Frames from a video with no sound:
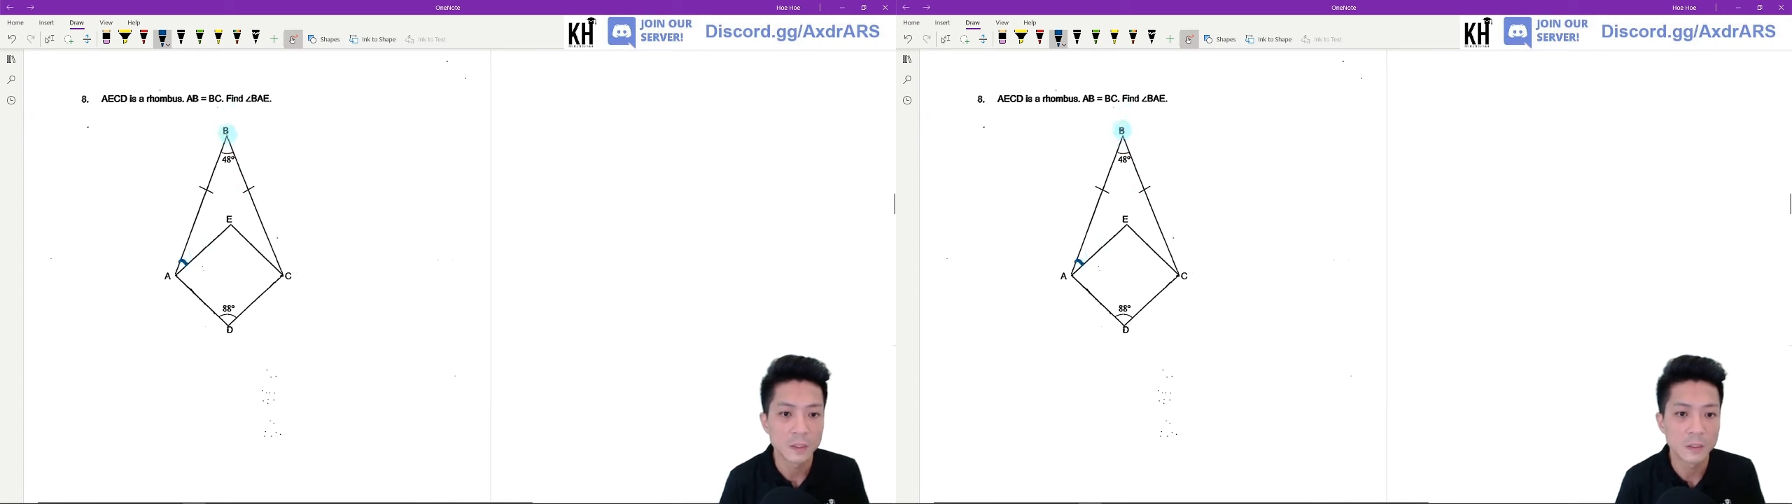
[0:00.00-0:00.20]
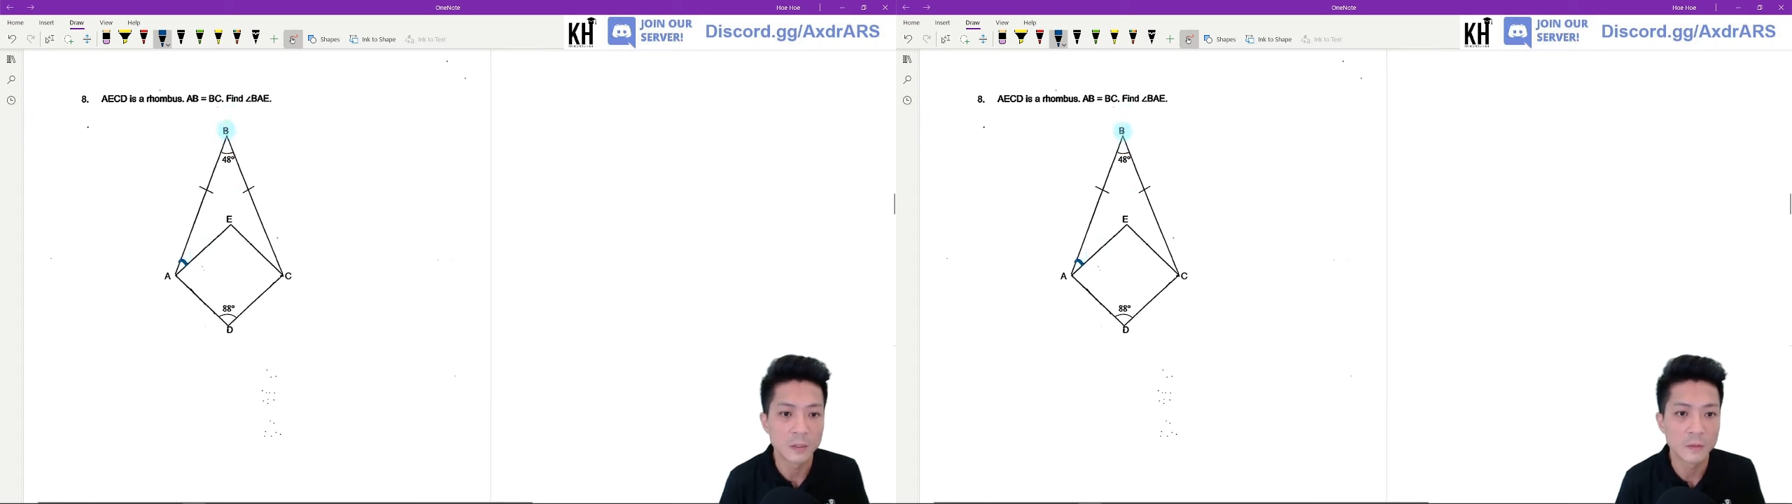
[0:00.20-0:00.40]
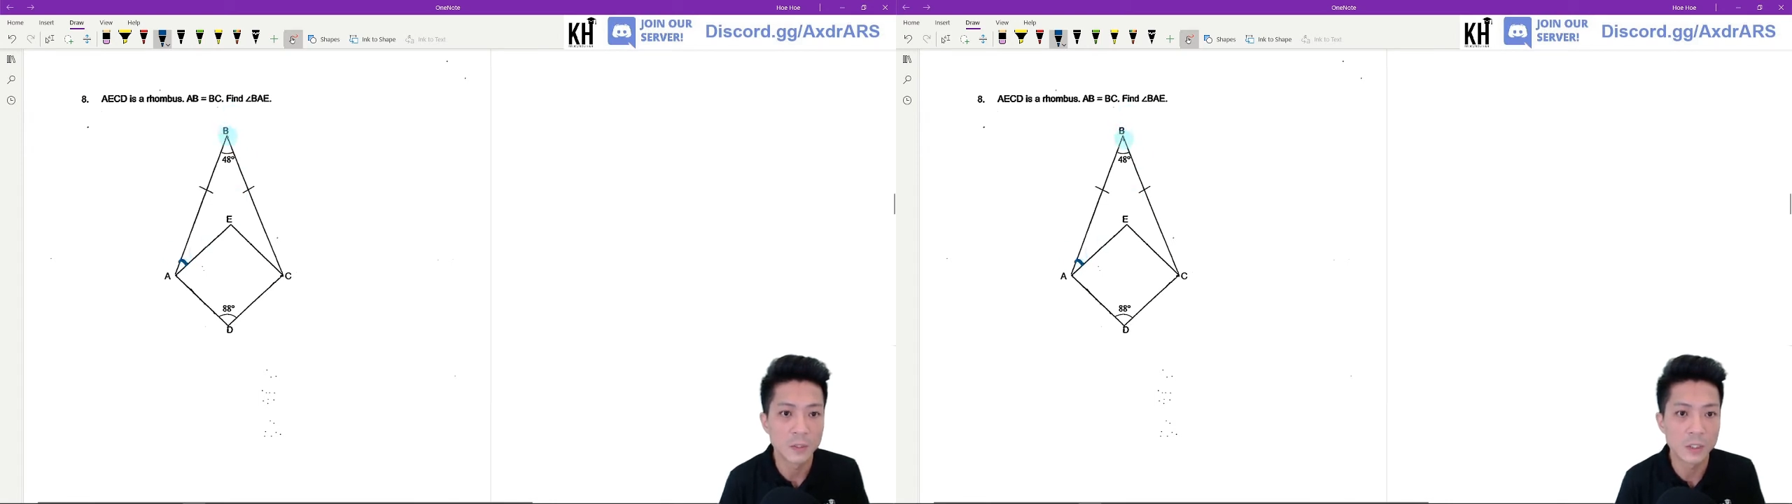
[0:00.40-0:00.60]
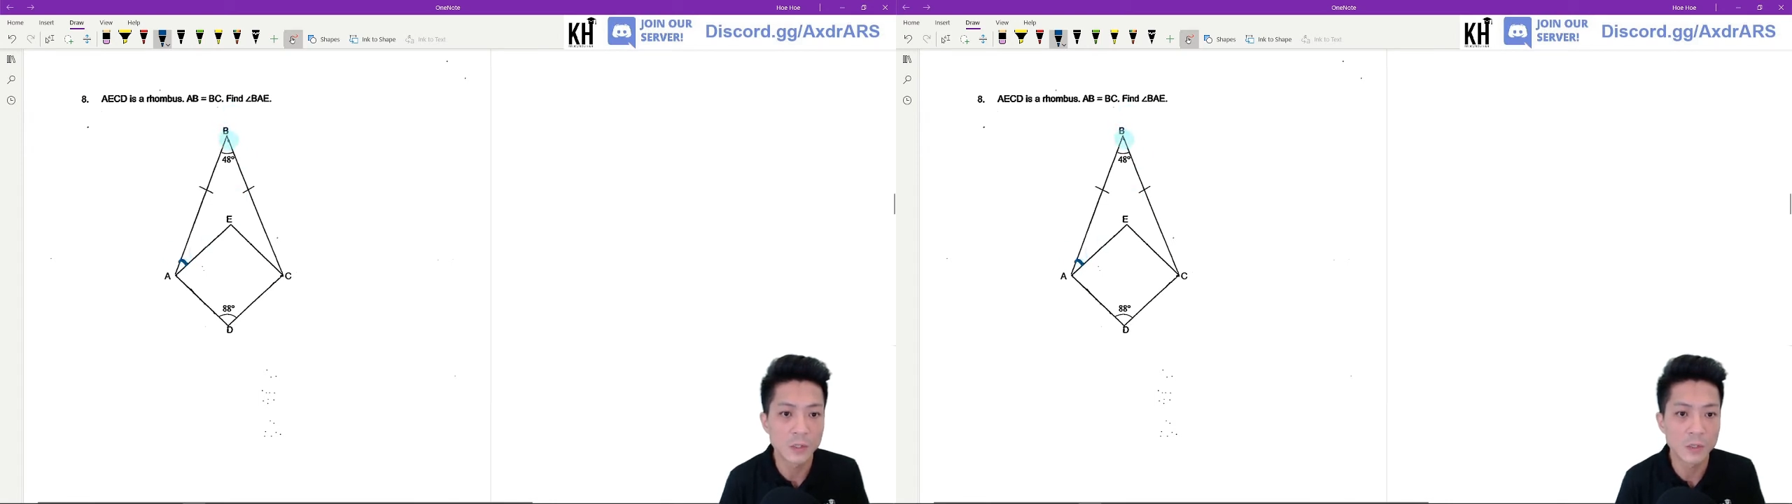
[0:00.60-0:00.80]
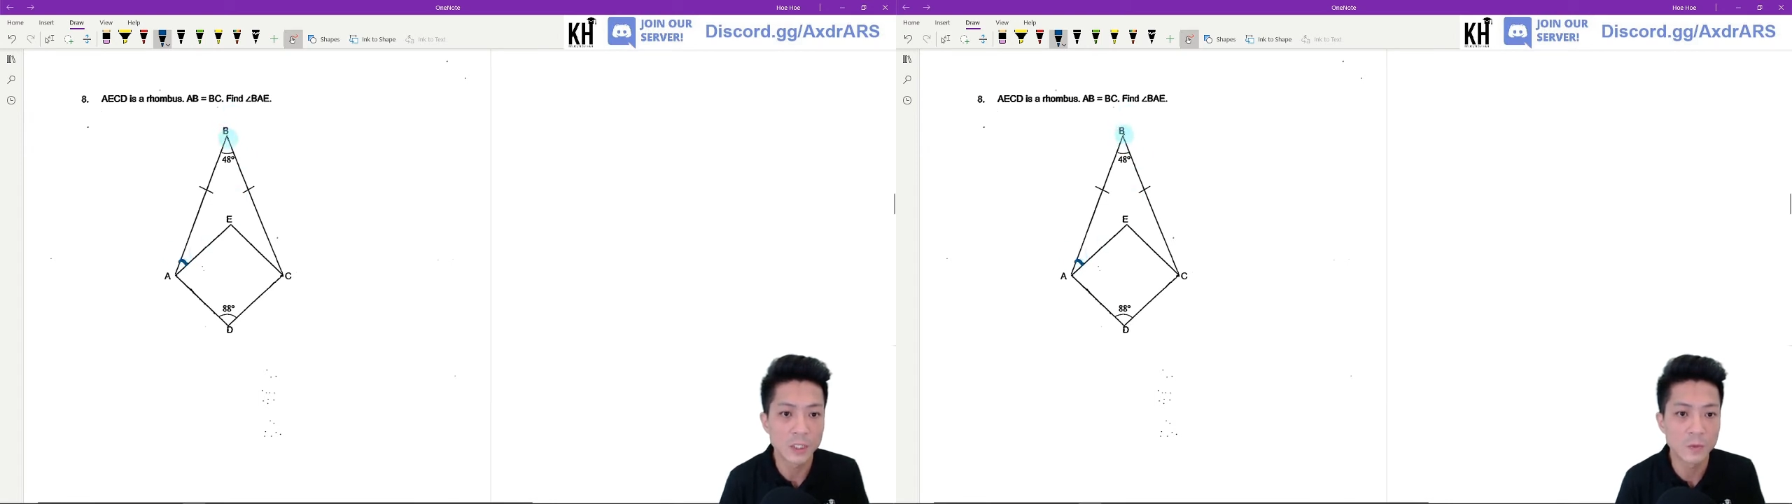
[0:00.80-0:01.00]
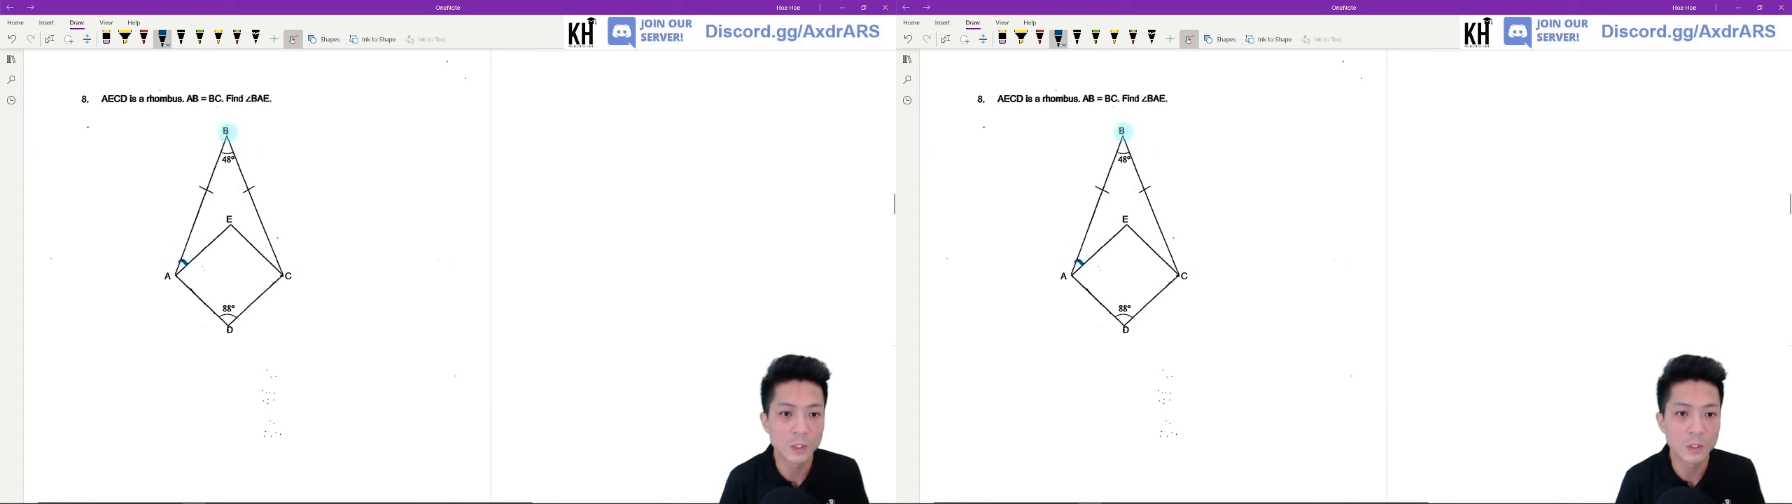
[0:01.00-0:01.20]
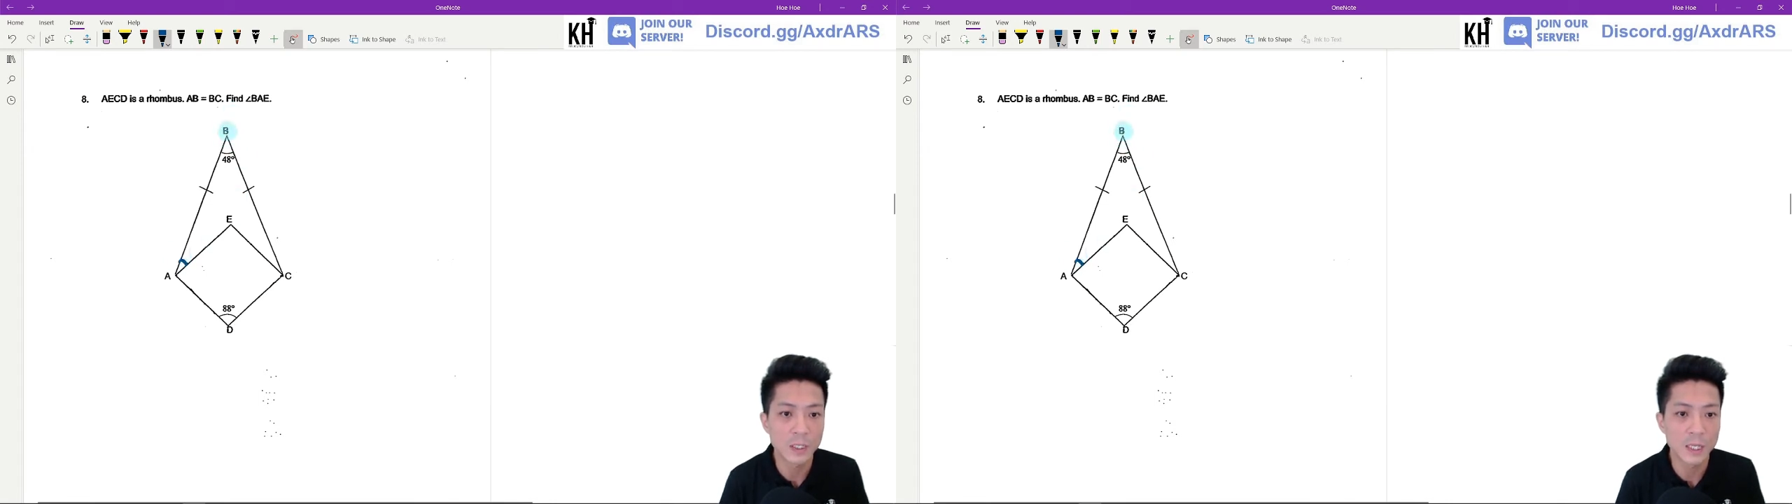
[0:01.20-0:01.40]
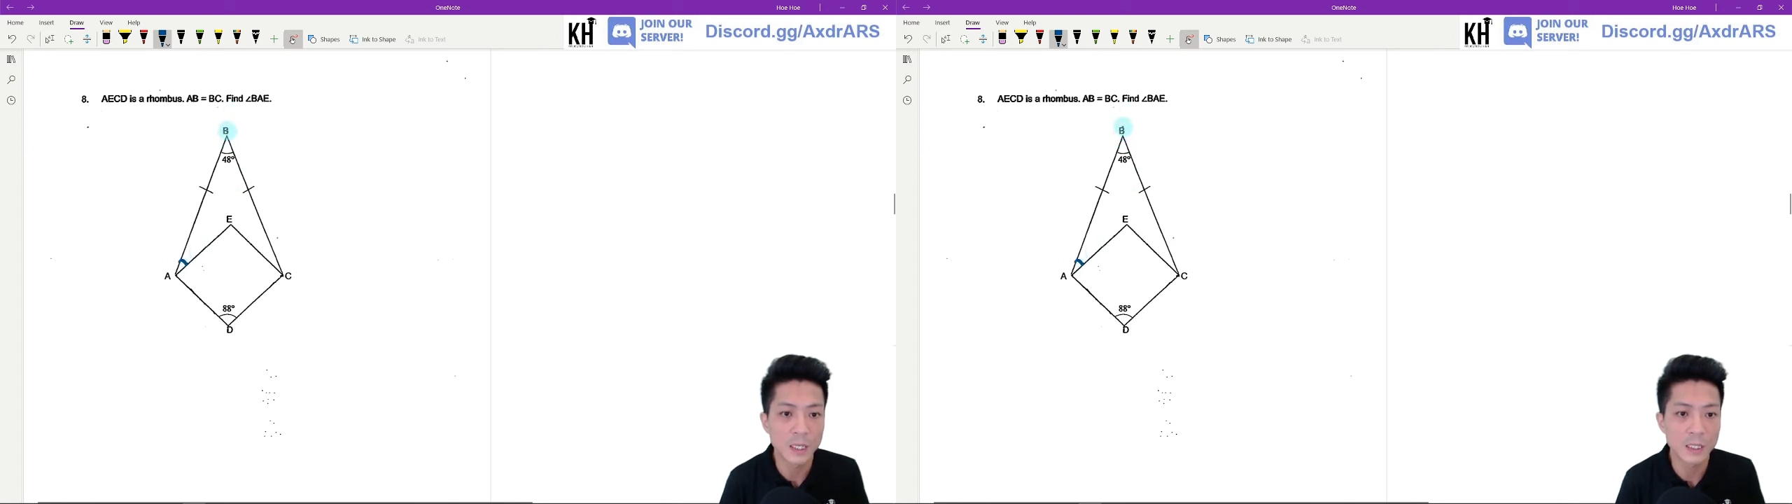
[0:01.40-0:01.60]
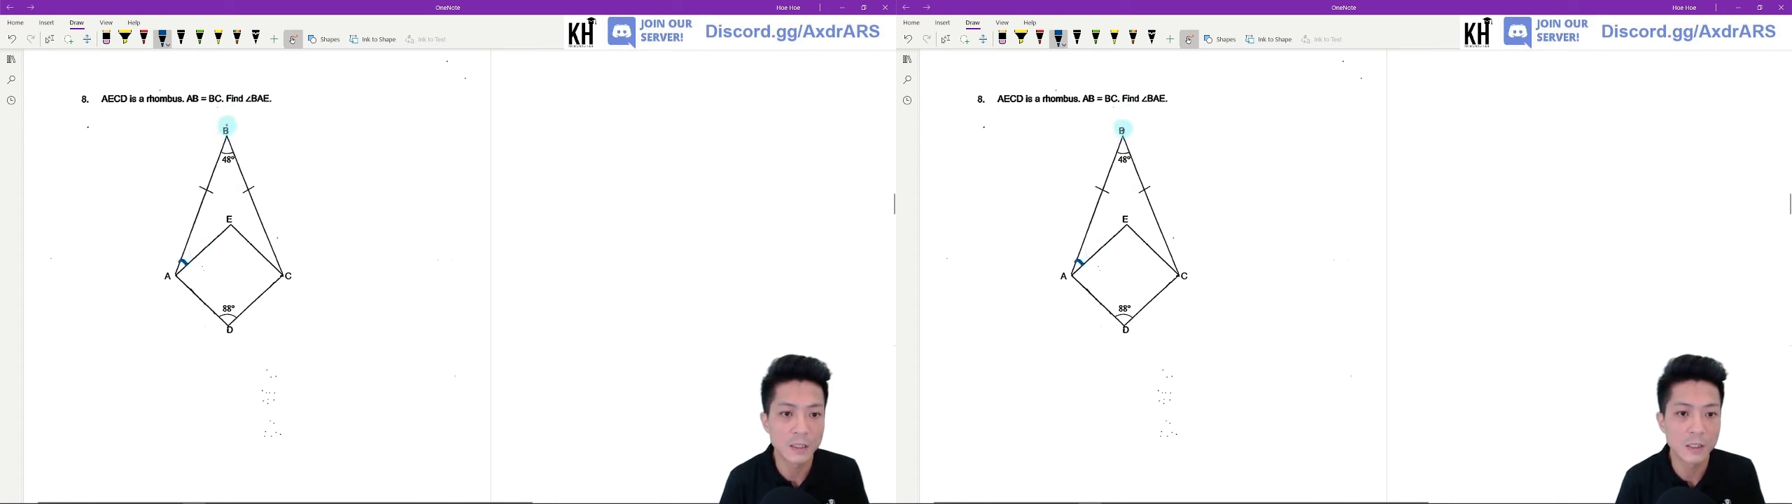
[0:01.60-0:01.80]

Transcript: Okay, for this question, we're gonna cut